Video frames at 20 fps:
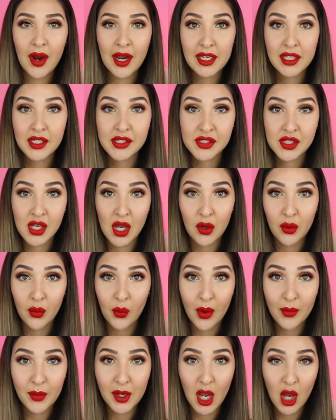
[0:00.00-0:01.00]
Alrighty, so
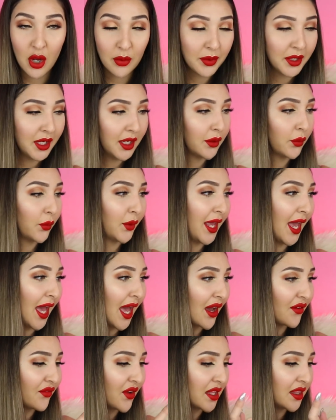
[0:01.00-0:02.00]
when we open it, we
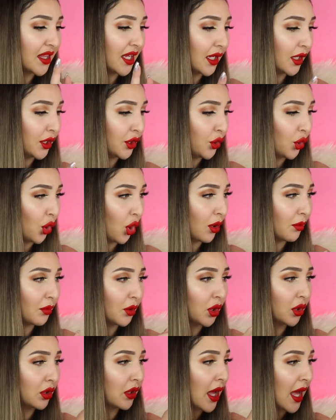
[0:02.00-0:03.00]
have the
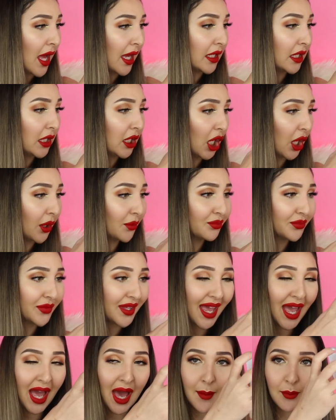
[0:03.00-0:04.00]
normal, you know,
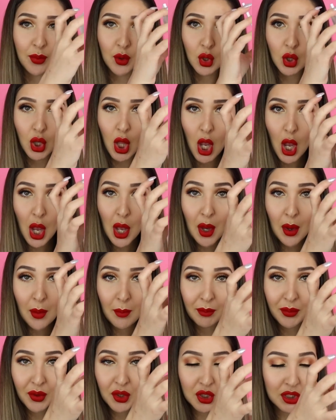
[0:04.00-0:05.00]
Apple
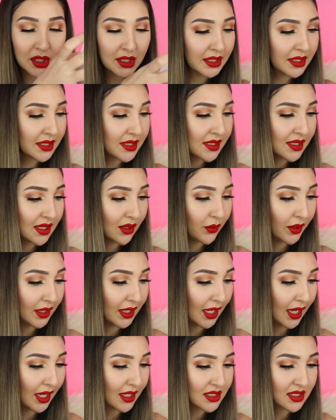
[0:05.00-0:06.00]
booklets that we
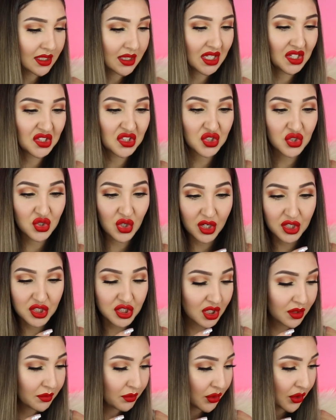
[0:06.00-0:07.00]
get, the
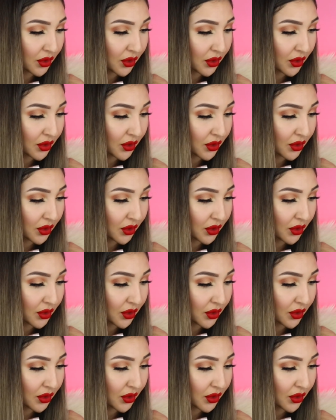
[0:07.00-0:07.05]
instruction